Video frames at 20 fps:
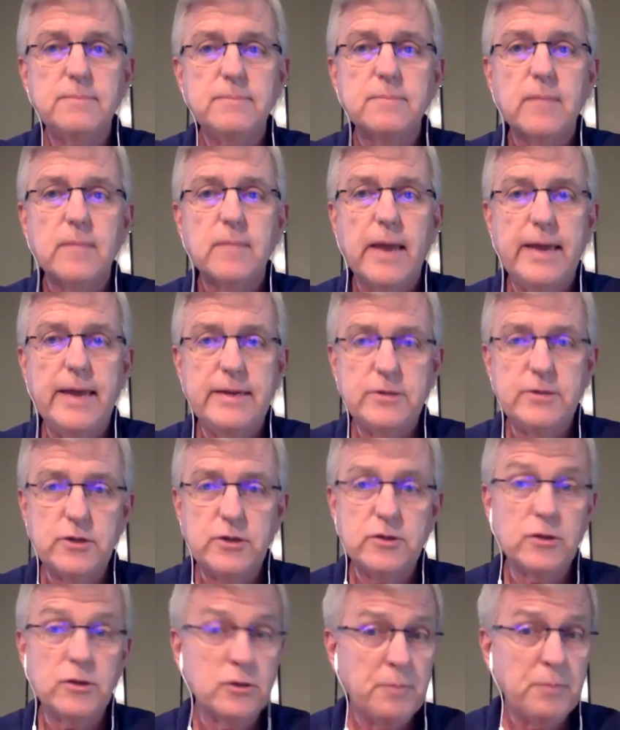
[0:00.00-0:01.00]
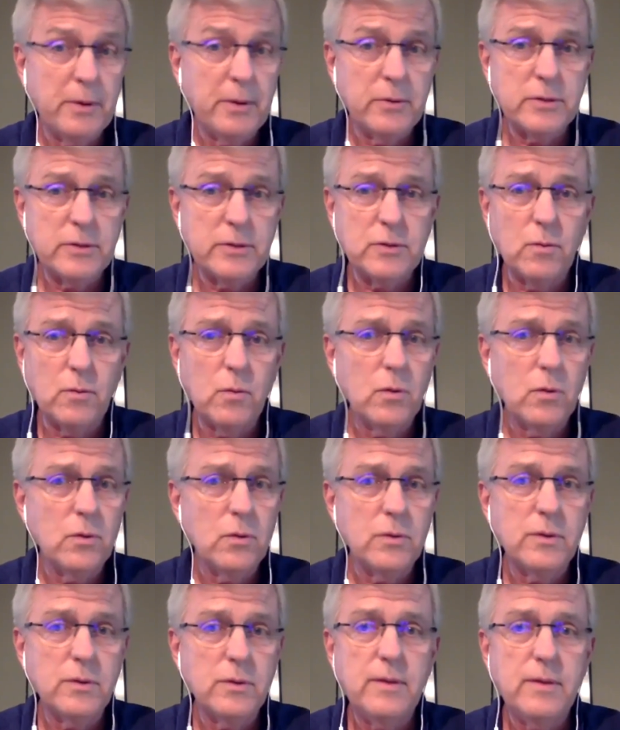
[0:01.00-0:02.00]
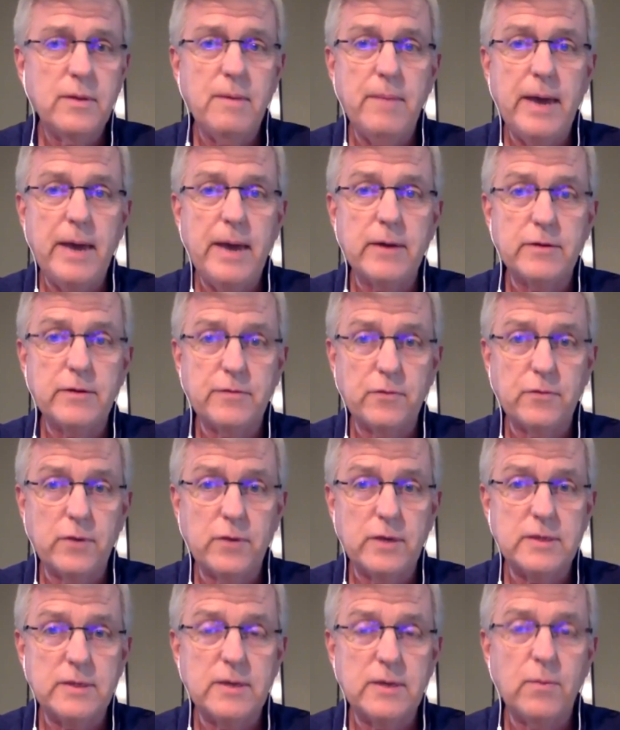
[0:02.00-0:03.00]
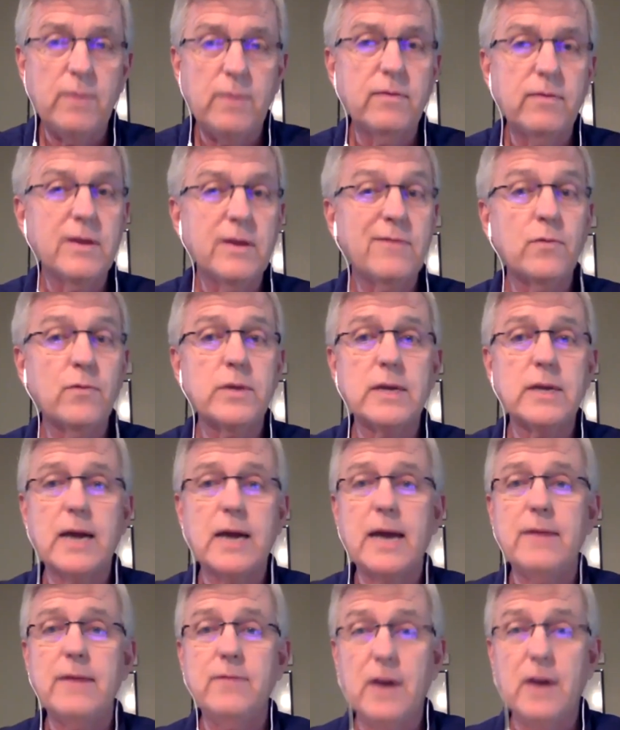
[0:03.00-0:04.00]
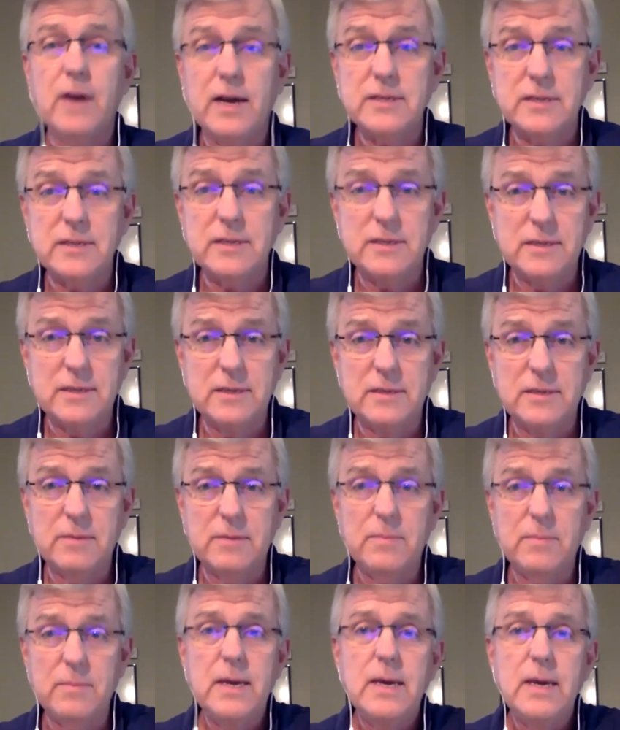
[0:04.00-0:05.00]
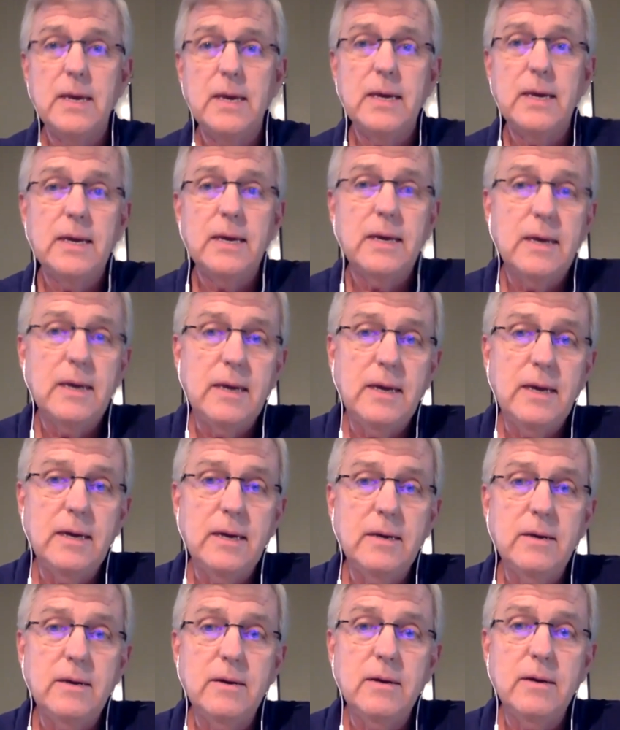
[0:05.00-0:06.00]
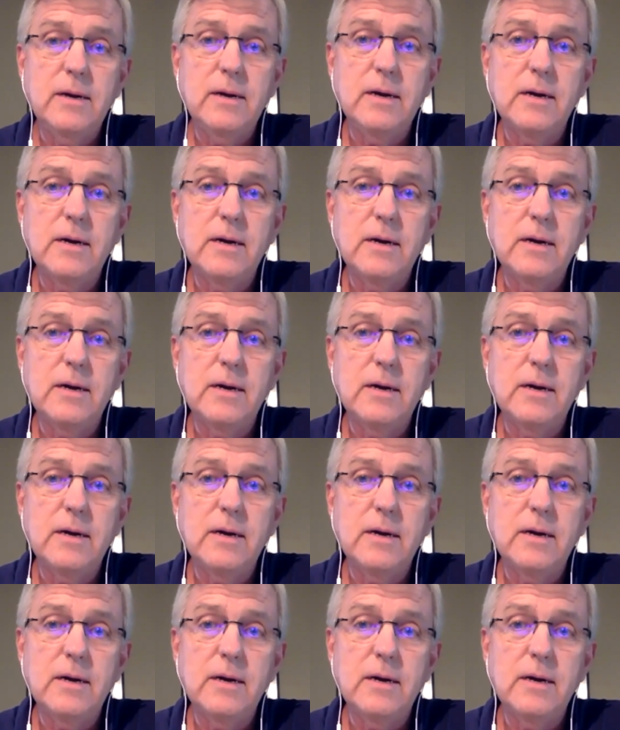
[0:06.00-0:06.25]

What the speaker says: And it's just the spiritual world that matters for us. And we've lived with a kind of Gnosticism in